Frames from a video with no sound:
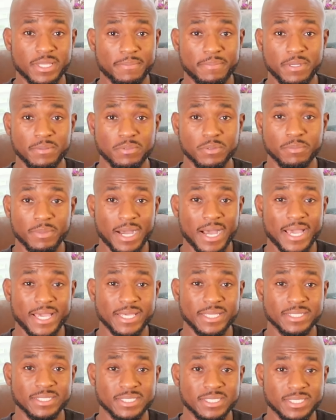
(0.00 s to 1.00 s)
that people buy
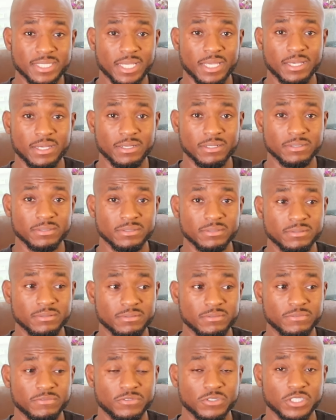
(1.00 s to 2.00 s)
and sell
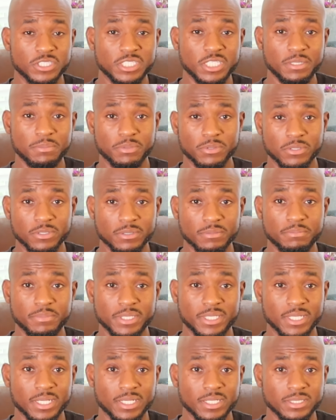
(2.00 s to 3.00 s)
for cheaper
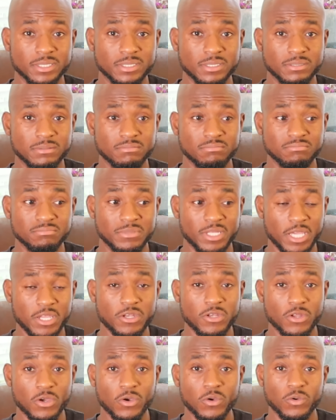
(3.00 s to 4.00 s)
because they
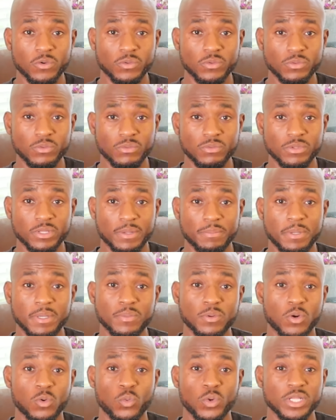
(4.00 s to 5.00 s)
know that
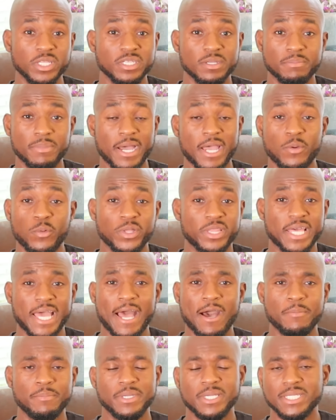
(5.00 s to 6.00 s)
people are willing to buy
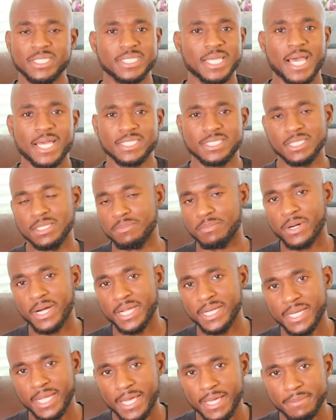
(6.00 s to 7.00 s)
without being tied to the
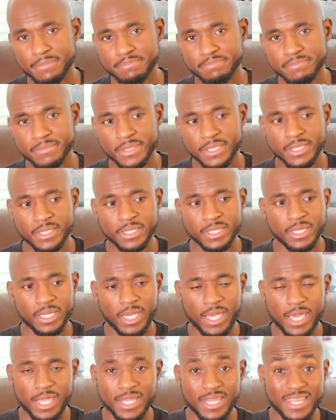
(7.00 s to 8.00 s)
brand name.
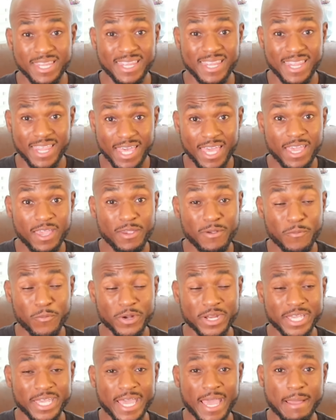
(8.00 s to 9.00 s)
And they
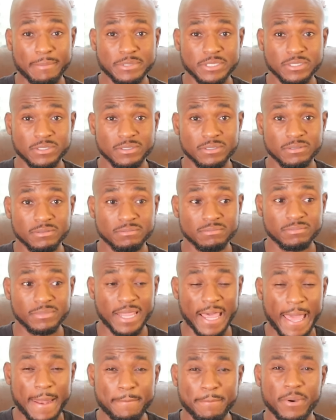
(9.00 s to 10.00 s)
want to capture
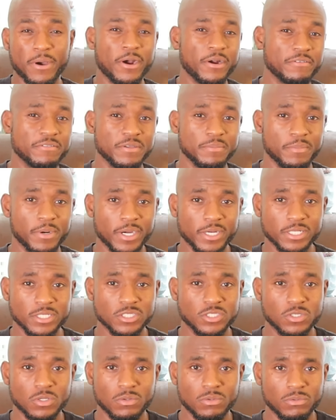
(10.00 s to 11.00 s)
that part of the
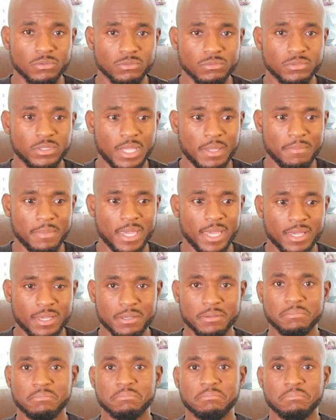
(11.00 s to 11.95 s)
market. So they make